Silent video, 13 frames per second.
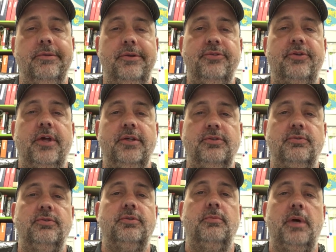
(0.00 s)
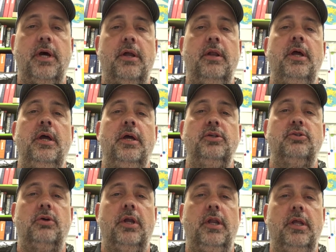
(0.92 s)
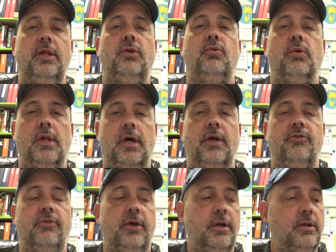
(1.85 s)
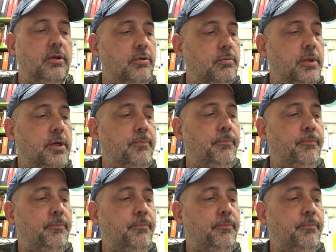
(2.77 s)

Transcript: This case was about trying to equalize that a little bit.